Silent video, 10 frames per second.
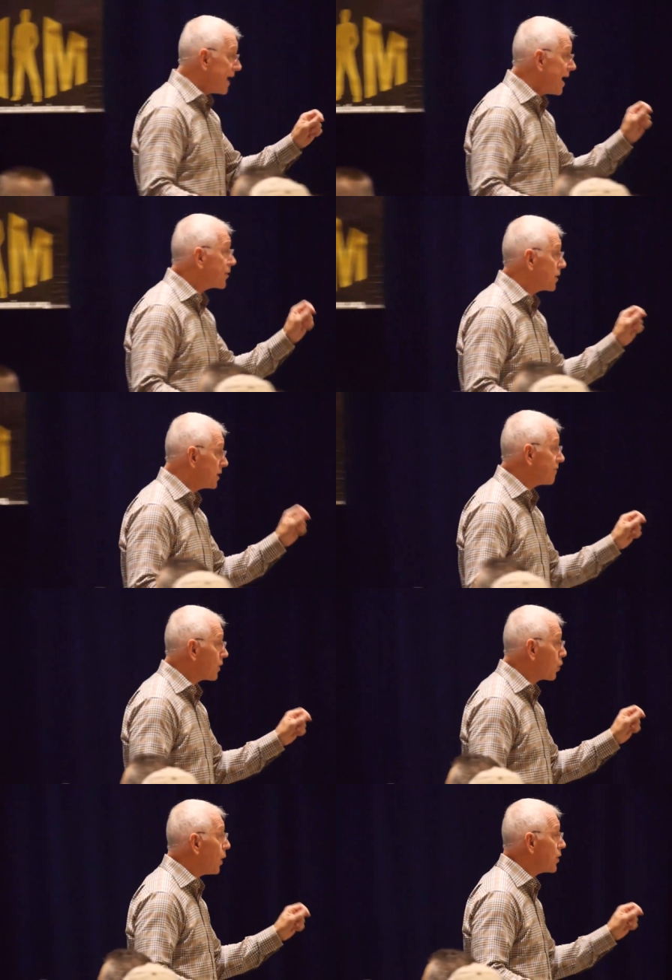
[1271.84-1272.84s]
they ask a
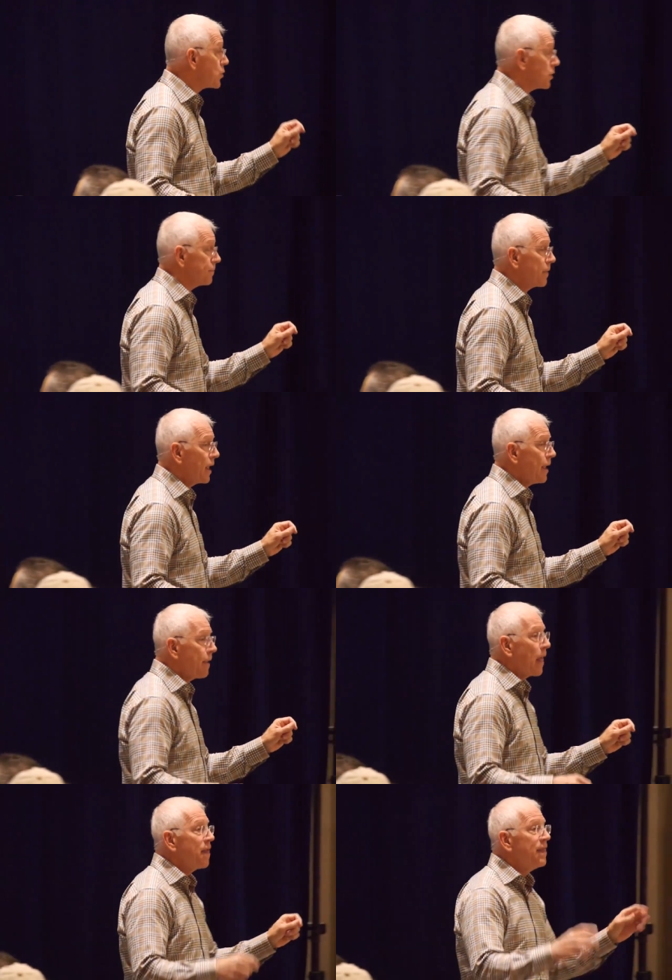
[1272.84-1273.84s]
different question.
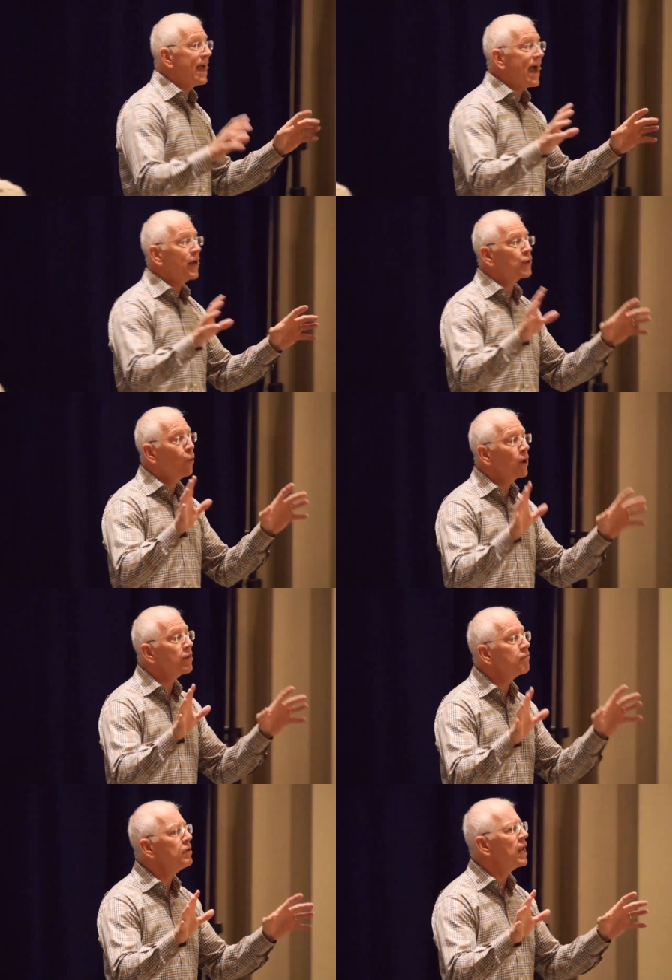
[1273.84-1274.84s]
They ask, what
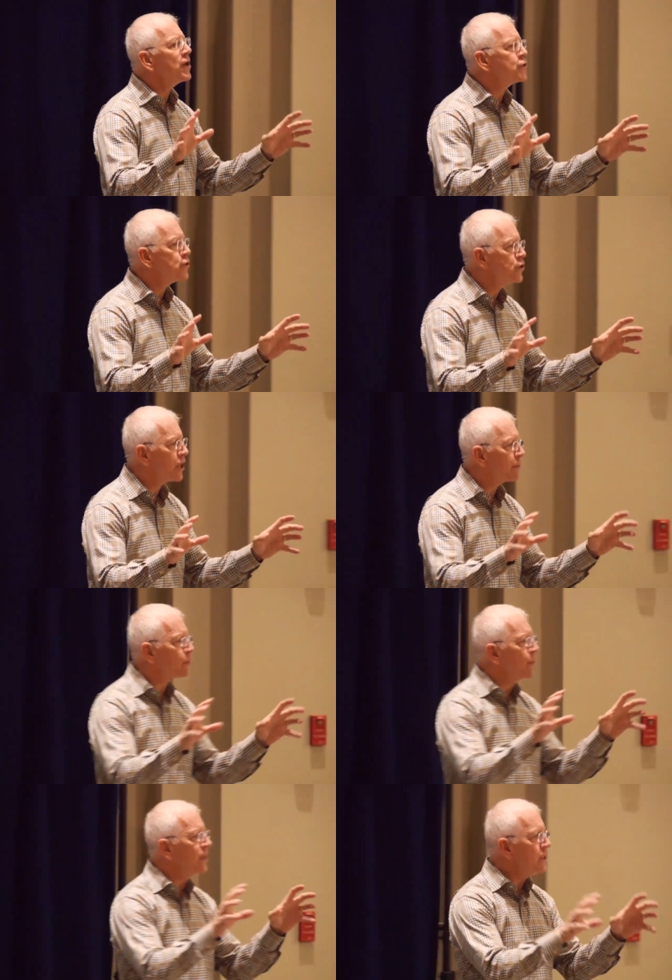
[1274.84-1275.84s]
are the
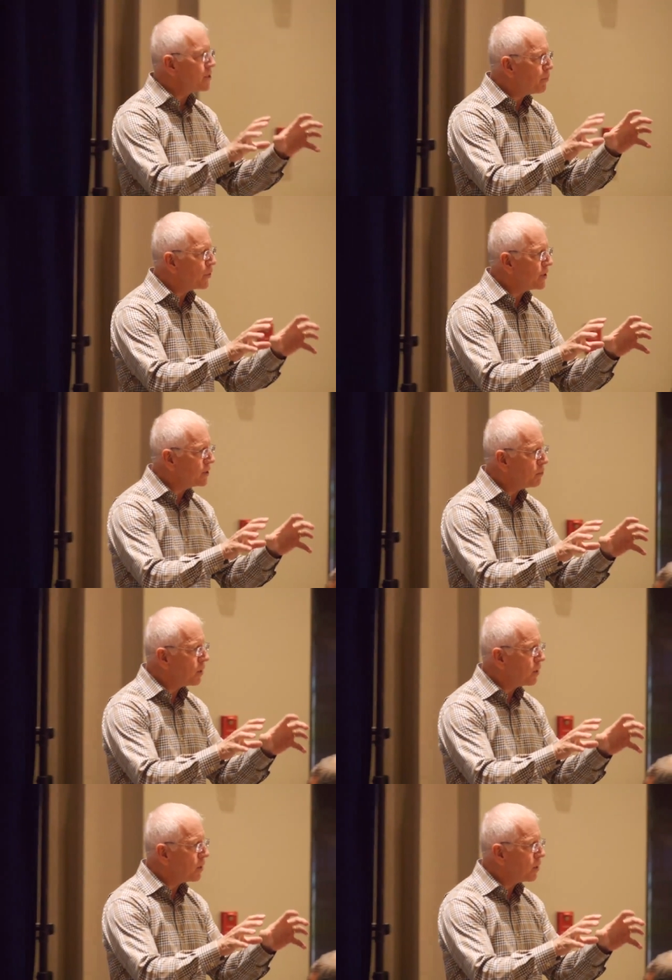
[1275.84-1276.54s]
relationships we need to put into